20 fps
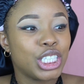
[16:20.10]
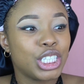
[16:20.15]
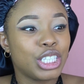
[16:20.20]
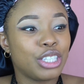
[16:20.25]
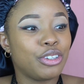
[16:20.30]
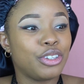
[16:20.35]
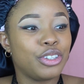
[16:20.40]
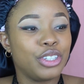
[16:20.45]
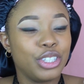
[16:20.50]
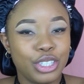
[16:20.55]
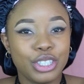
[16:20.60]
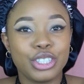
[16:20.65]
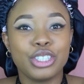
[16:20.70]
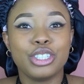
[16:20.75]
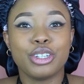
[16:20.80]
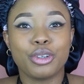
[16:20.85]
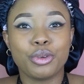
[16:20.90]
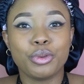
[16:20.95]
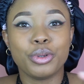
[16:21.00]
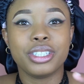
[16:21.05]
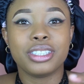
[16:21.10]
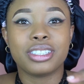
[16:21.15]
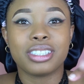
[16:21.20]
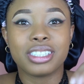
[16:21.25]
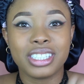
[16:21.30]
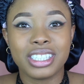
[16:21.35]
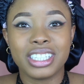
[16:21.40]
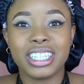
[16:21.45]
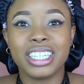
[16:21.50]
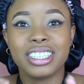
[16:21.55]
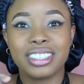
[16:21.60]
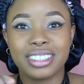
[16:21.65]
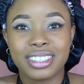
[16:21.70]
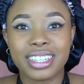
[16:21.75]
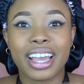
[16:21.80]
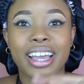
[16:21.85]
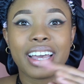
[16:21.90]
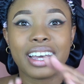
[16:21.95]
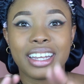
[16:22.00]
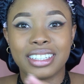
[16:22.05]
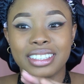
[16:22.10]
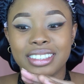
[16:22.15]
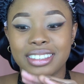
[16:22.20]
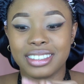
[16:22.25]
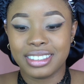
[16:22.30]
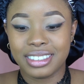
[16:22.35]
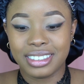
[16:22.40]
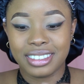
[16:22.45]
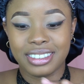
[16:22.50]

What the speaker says: you're going to the nail tech and